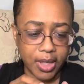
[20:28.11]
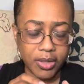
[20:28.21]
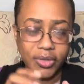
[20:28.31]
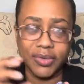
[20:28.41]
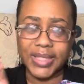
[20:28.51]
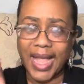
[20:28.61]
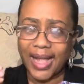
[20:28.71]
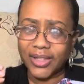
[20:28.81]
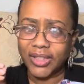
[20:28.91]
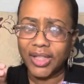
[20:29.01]
So it's
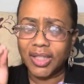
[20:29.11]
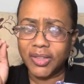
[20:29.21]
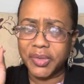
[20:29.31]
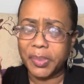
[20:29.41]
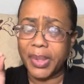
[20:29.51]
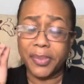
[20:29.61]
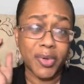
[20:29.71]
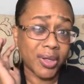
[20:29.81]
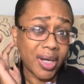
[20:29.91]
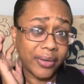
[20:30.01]
actually a little bit
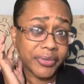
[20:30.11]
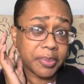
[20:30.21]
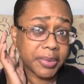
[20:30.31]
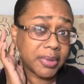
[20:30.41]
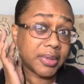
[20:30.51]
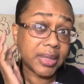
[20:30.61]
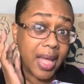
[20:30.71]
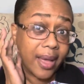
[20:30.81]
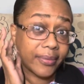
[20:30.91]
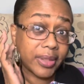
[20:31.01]
more comfortable than
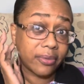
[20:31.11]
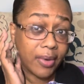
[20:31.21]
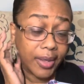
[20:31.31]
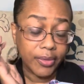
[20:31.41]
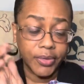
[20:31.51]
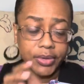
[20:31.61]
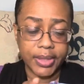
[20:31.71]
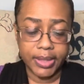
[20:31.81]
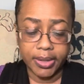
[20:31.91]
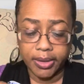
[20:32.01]
having it right on your
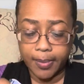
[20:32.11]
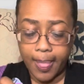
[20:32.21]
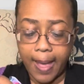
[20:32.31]
ear.